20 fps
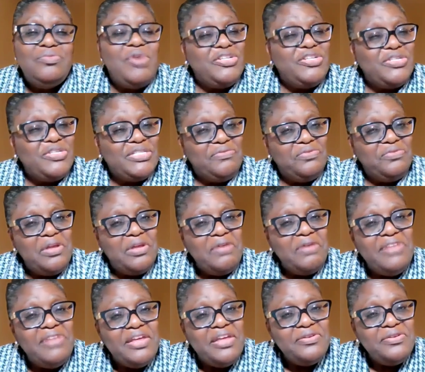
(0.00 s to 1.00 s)
Write yourself a
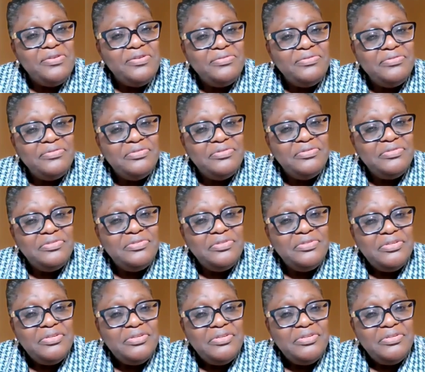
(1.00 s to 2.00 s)
love letter,
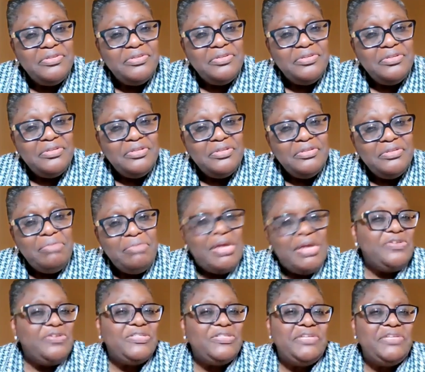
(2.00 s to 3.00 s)

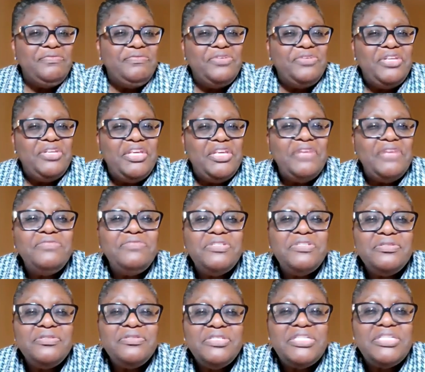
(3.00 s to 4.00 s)
buy yourself a
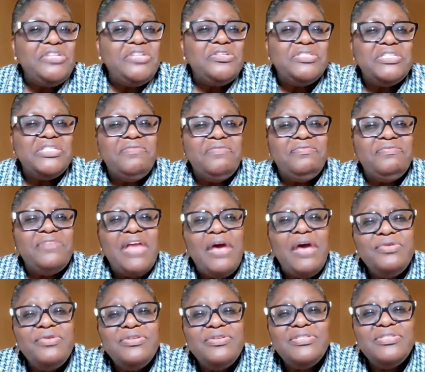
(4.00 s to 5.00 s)
gift, send yourself
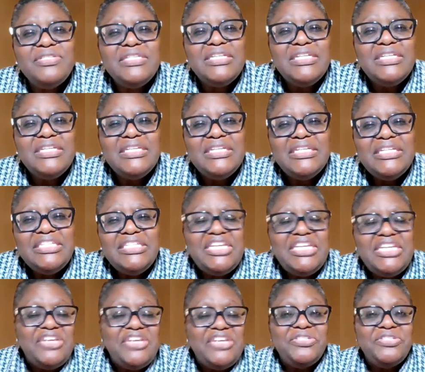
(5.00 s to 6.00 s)
flowers,
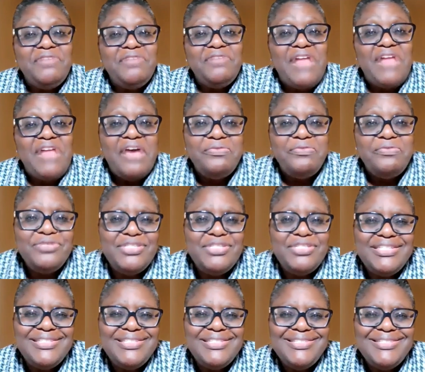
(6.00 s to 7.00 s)
take yourself
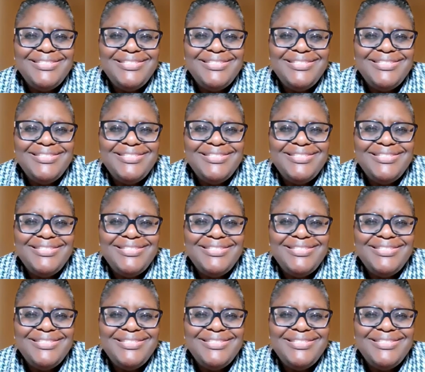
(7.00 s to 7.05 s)
out.